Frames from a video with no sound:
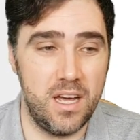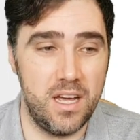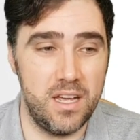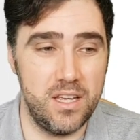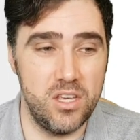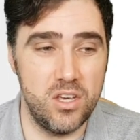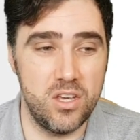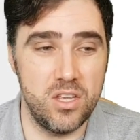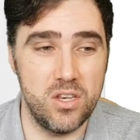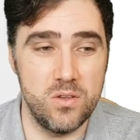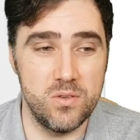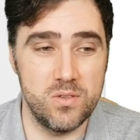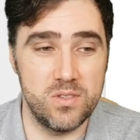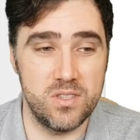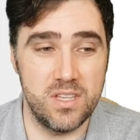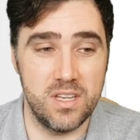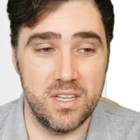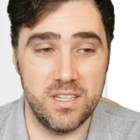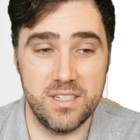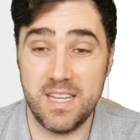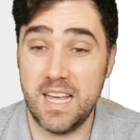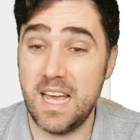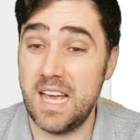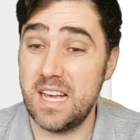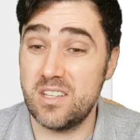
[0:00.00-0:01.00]
You can use
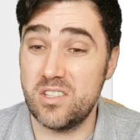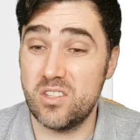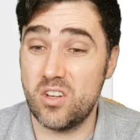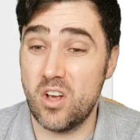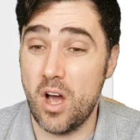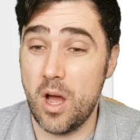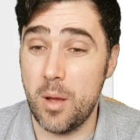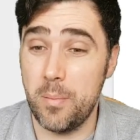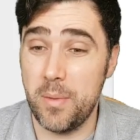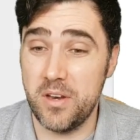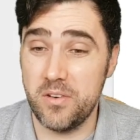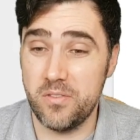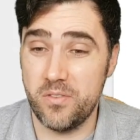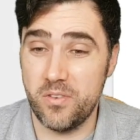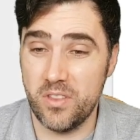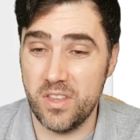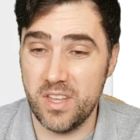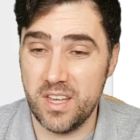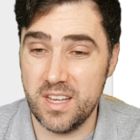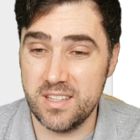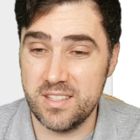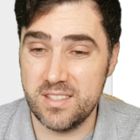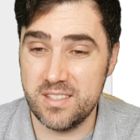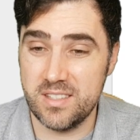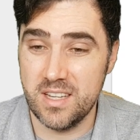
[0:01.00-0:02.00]
the text comment for
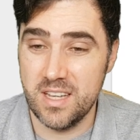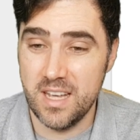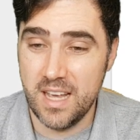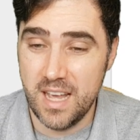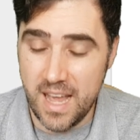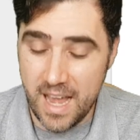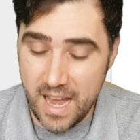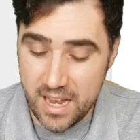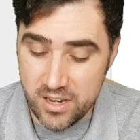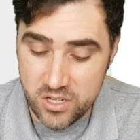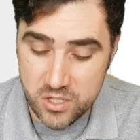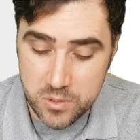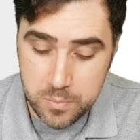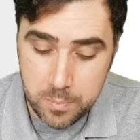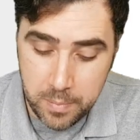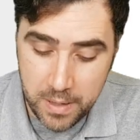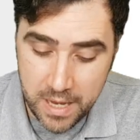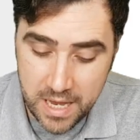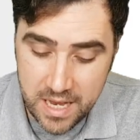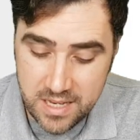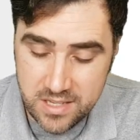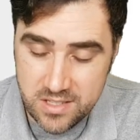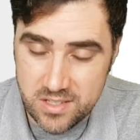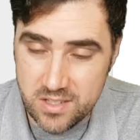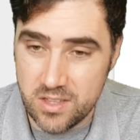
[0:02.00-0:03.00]
this and just
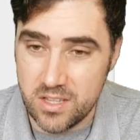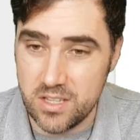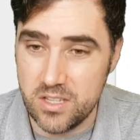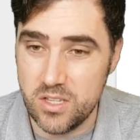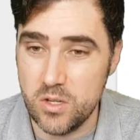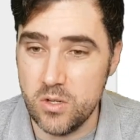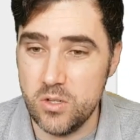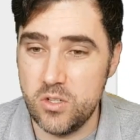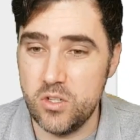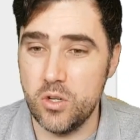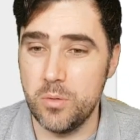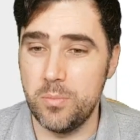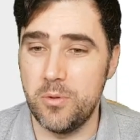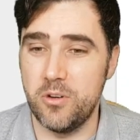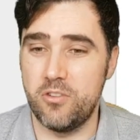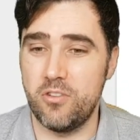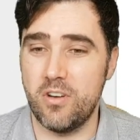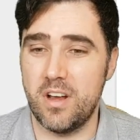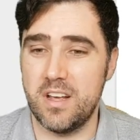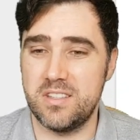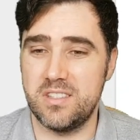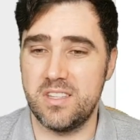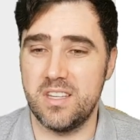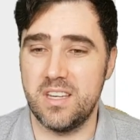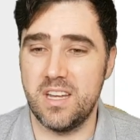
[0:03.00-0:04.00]
paste the YouTube
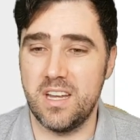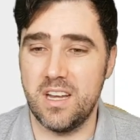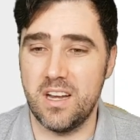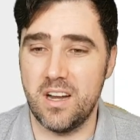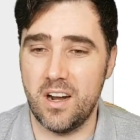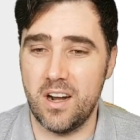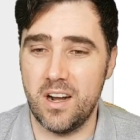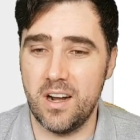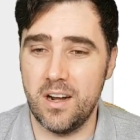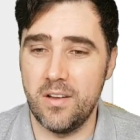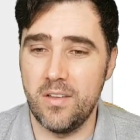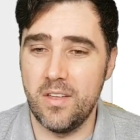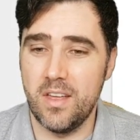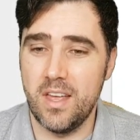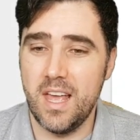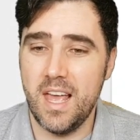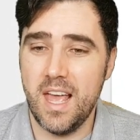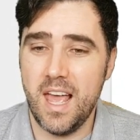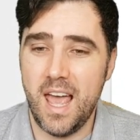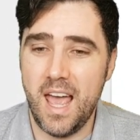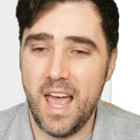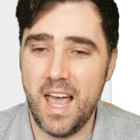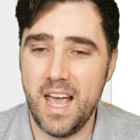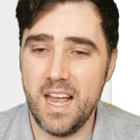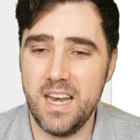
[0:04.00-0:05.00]
address in here,
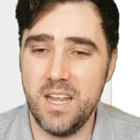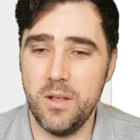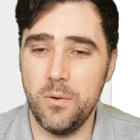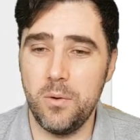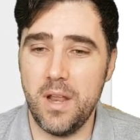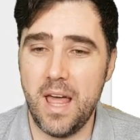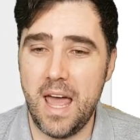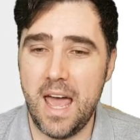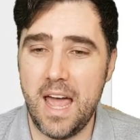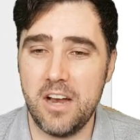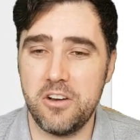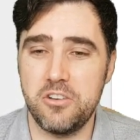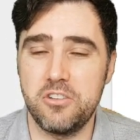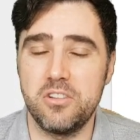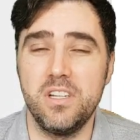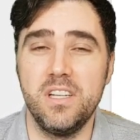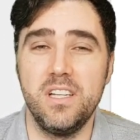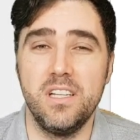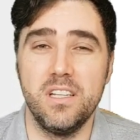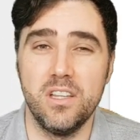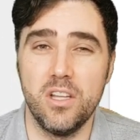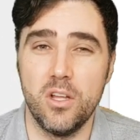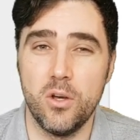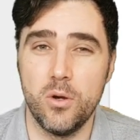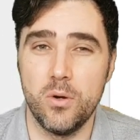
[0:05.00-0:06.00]
and it'll actually
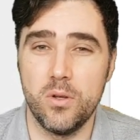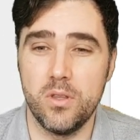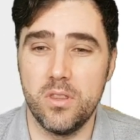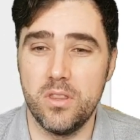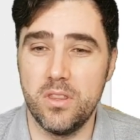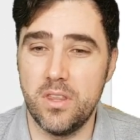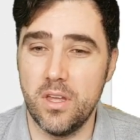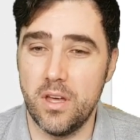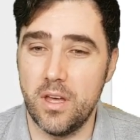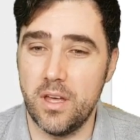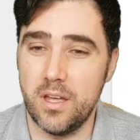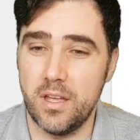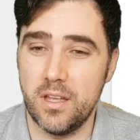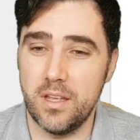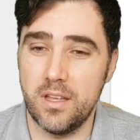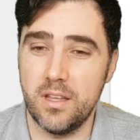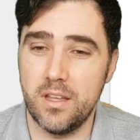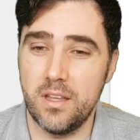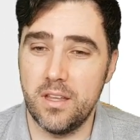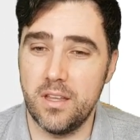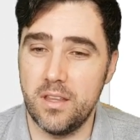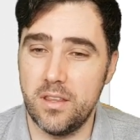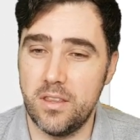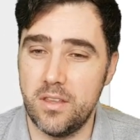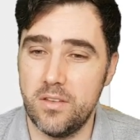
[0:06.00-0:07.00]
load the
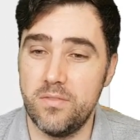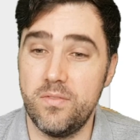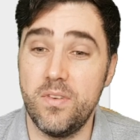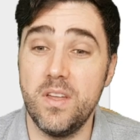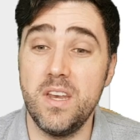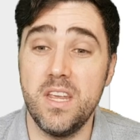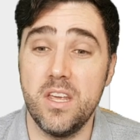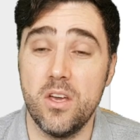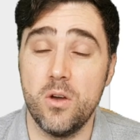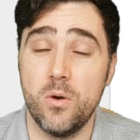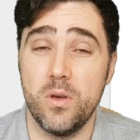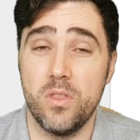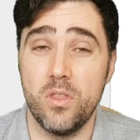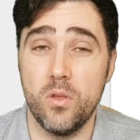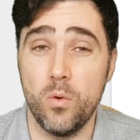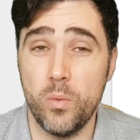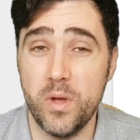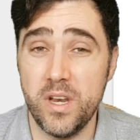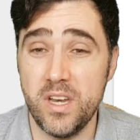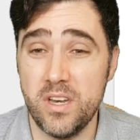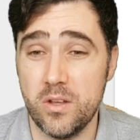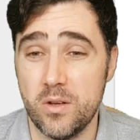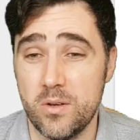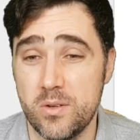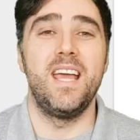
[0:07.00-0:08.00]
video in the
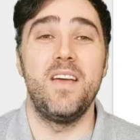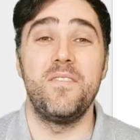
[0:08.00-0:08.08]
window.